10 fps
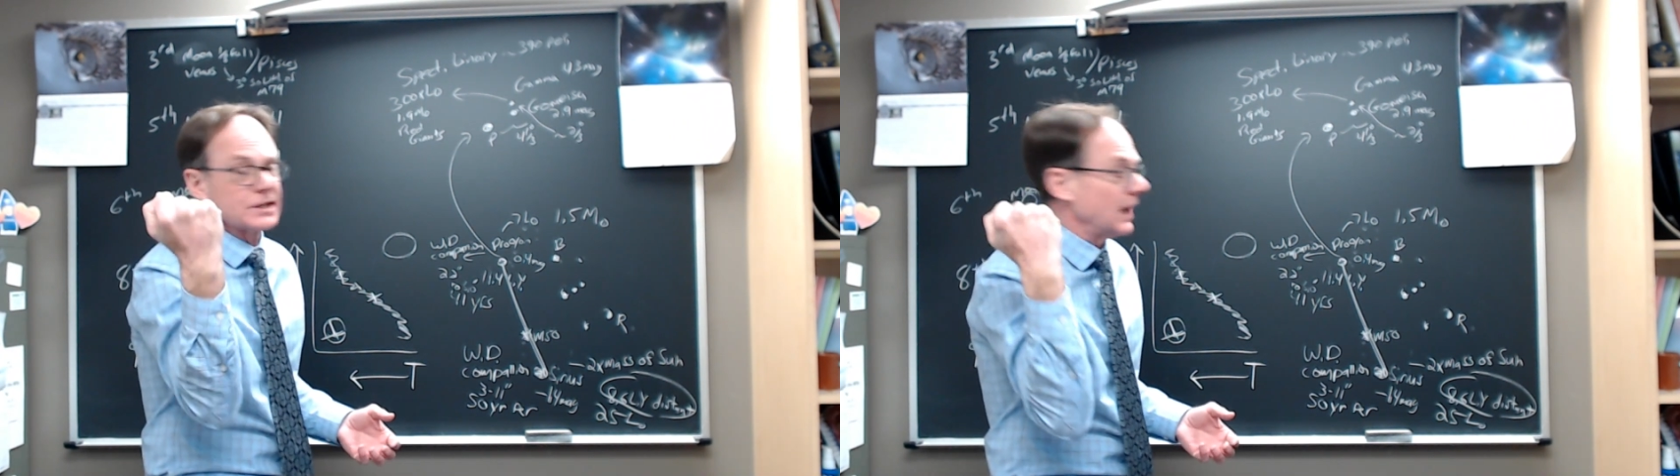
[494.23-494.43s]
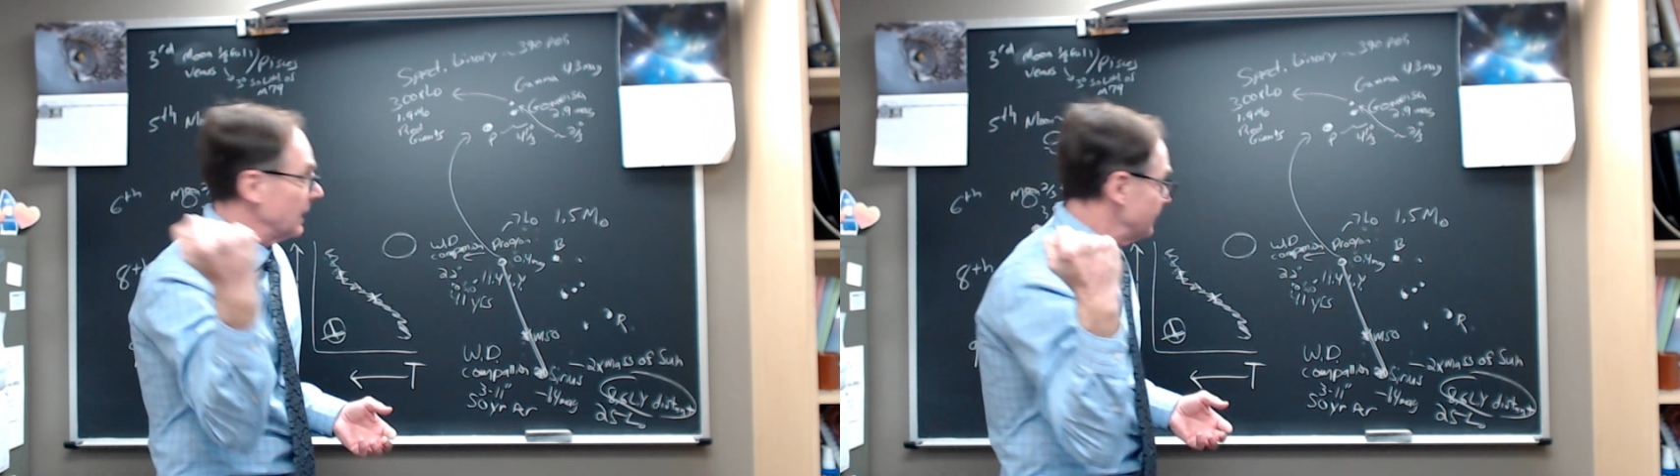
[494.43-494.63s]

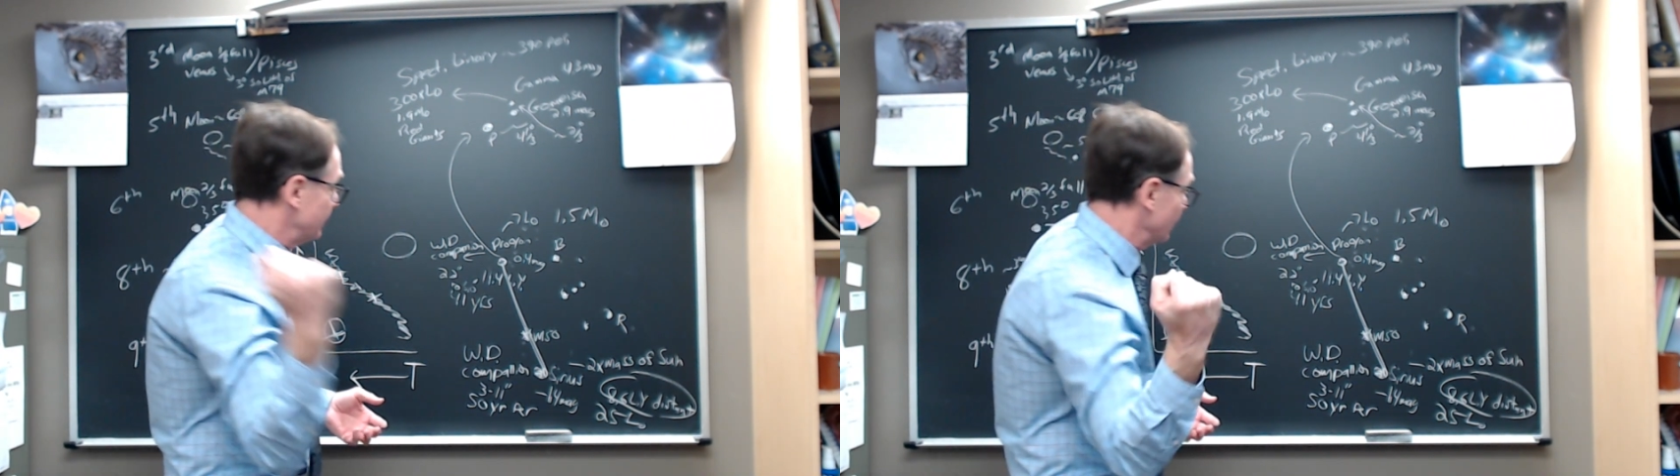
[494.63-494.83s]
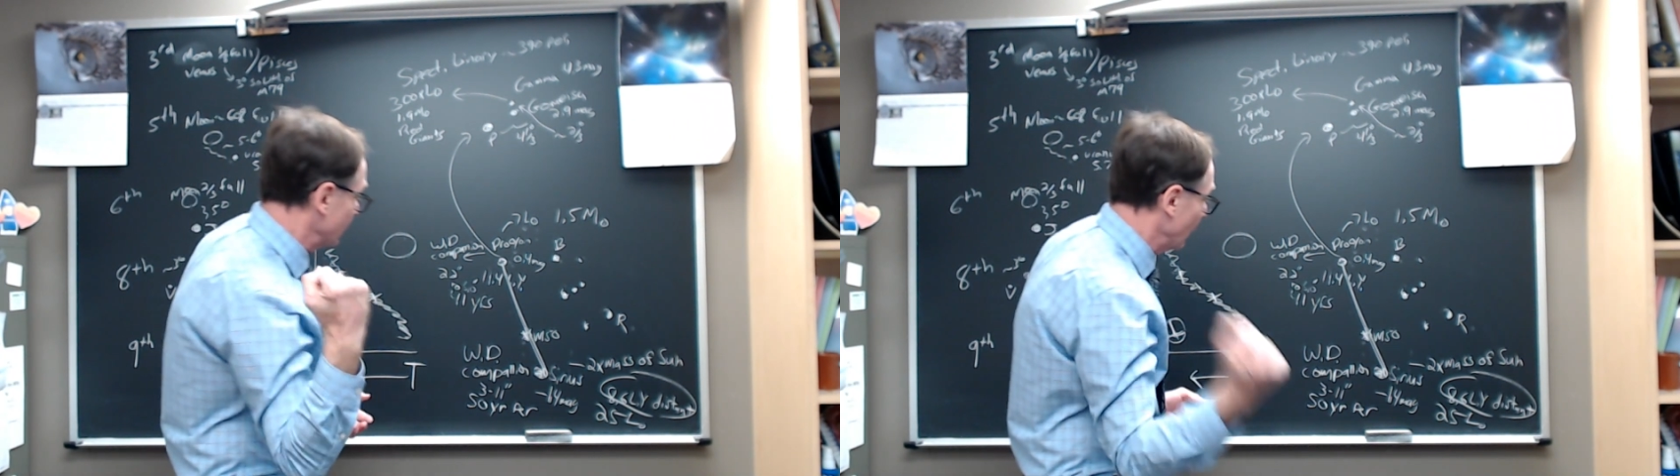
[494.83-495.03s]

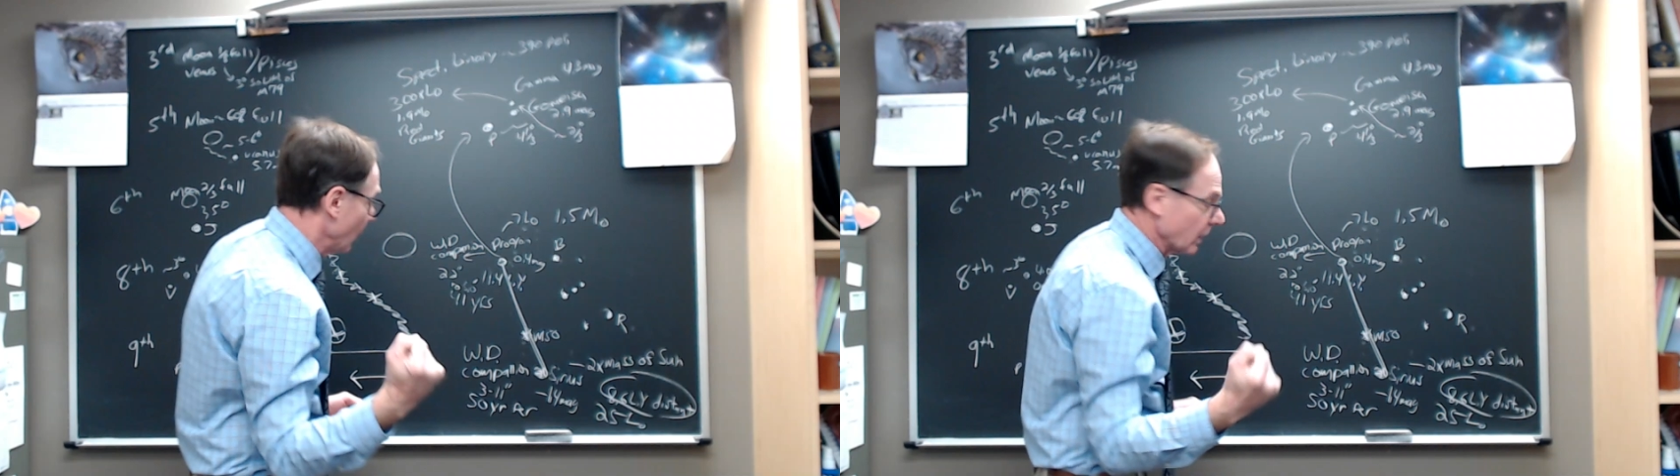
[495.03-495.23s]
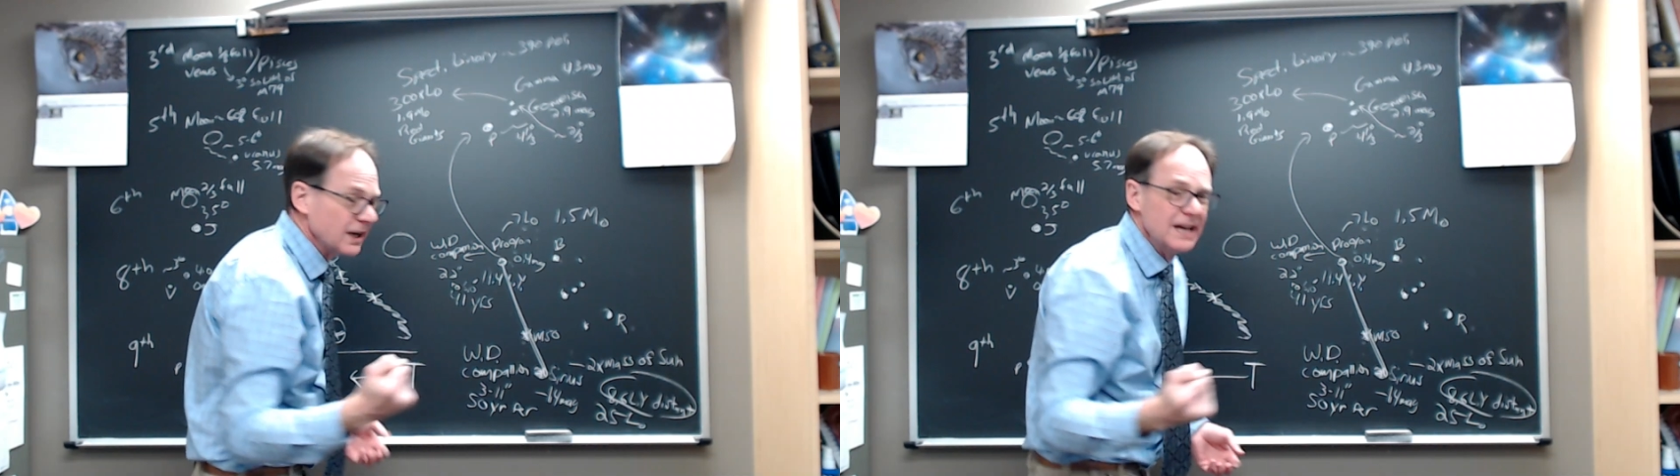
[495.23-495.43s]
oxygen
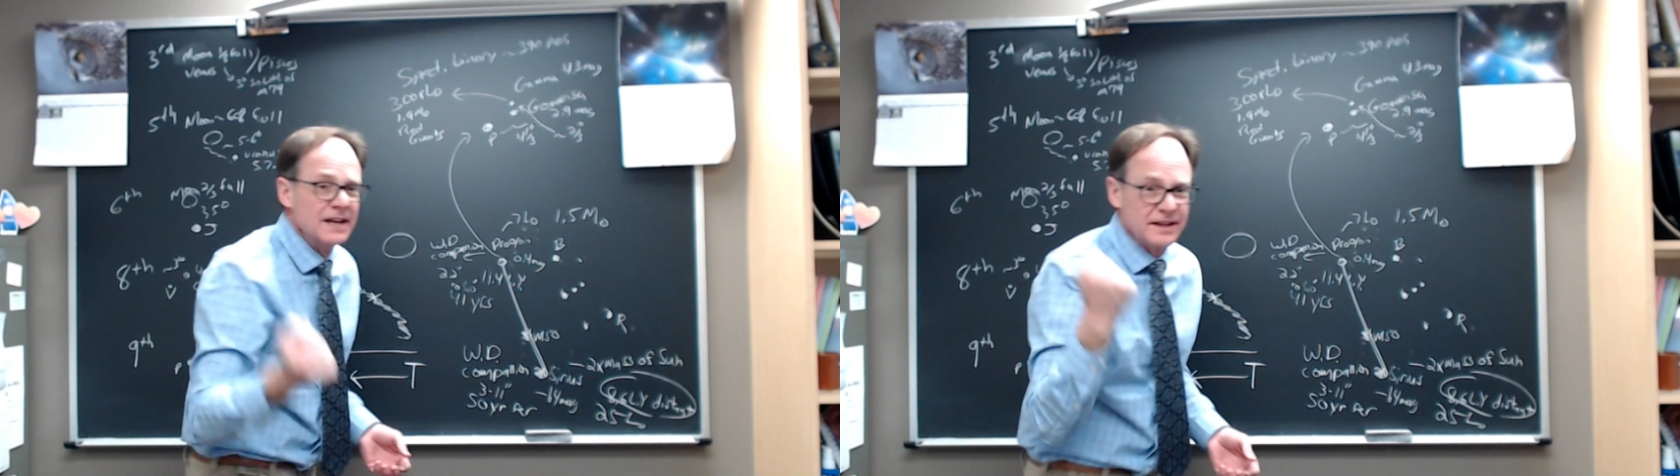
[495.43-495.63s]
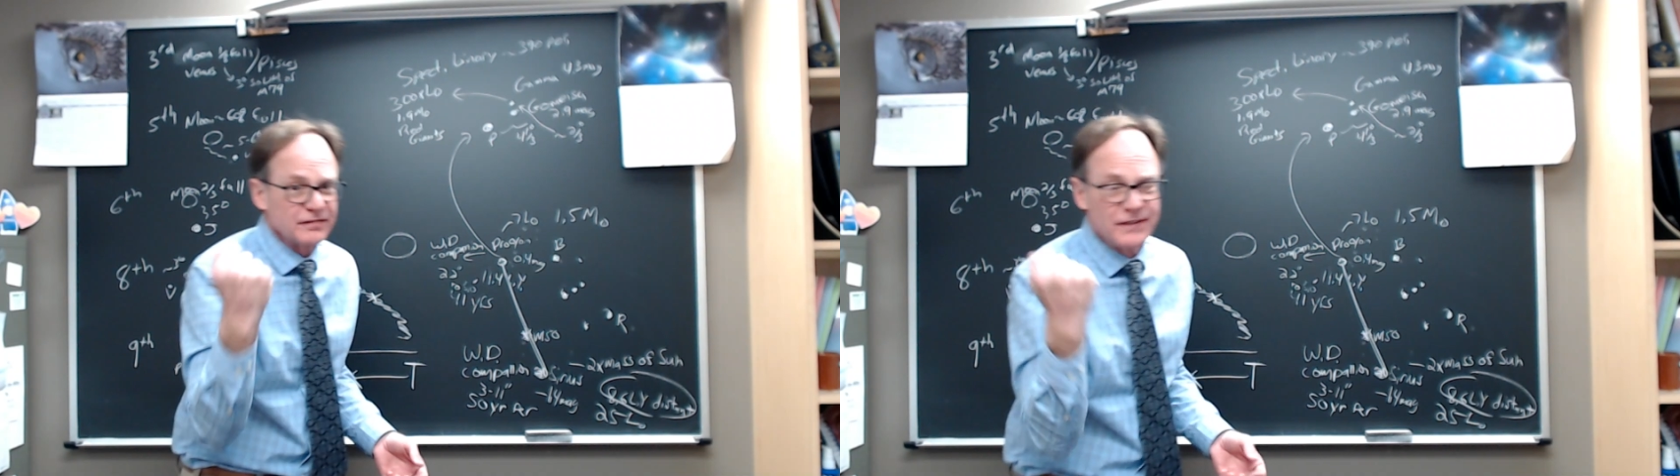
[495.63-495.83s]
core
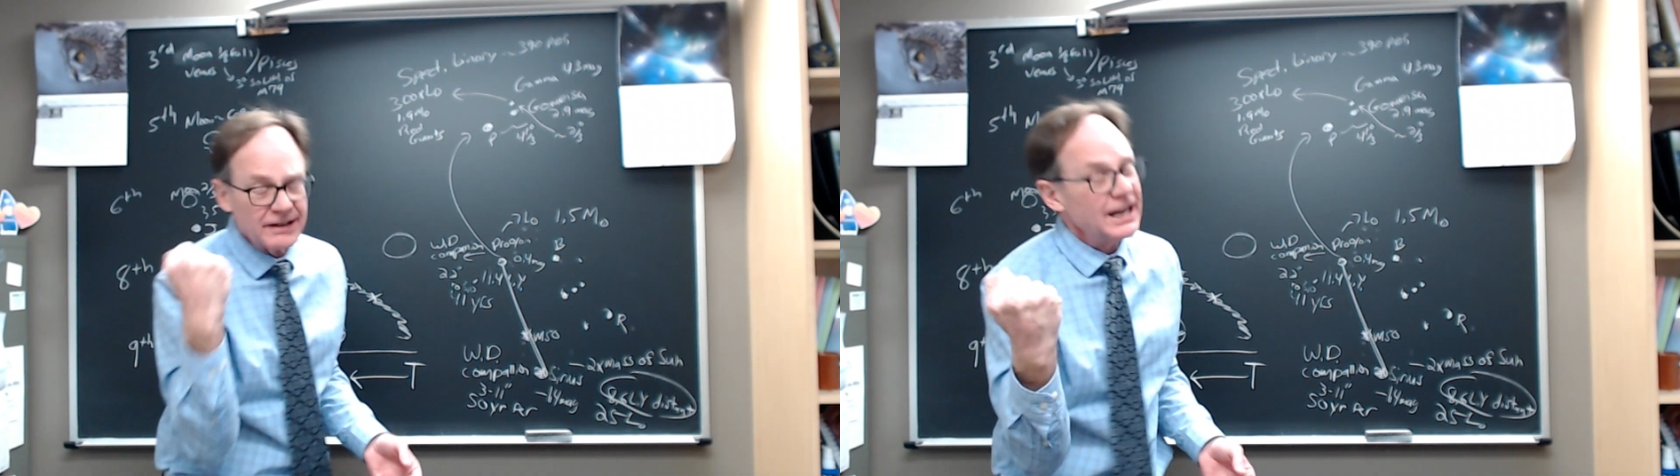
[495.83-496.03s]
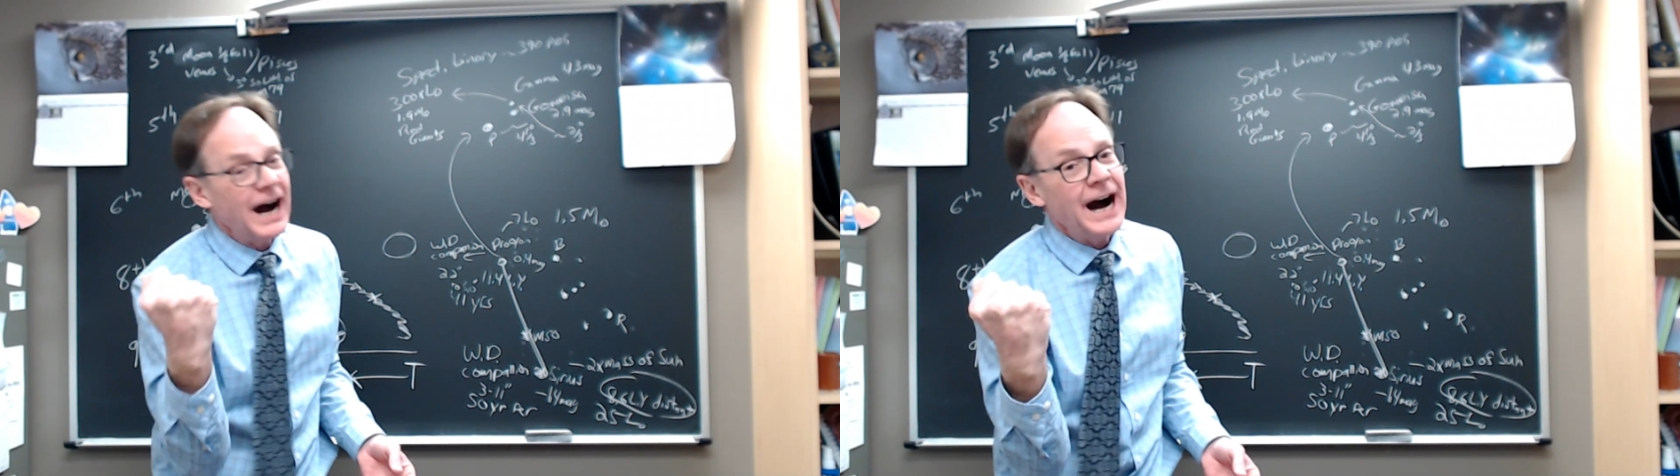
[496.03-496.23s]
that's
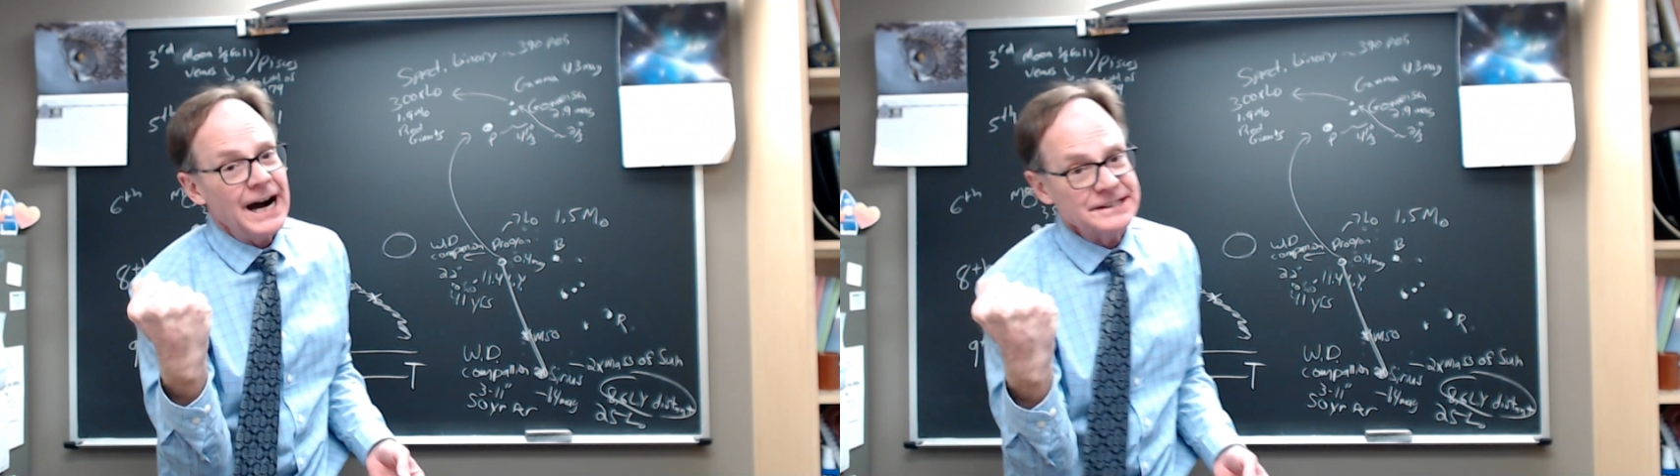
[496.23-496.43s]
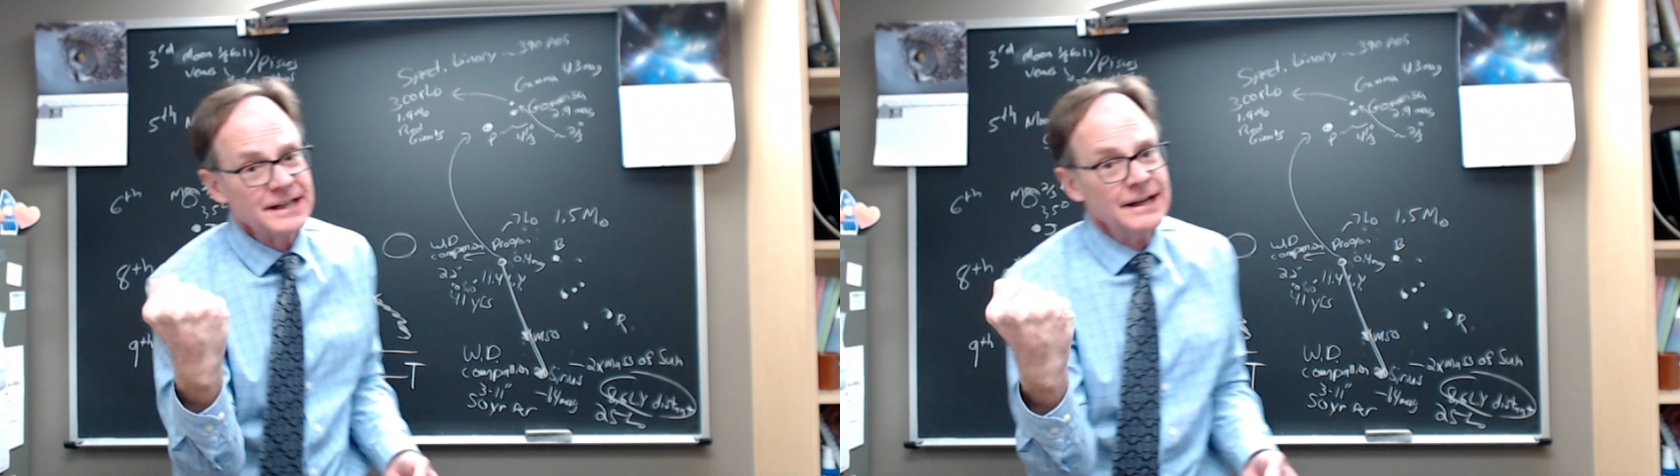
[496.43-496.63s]
very hot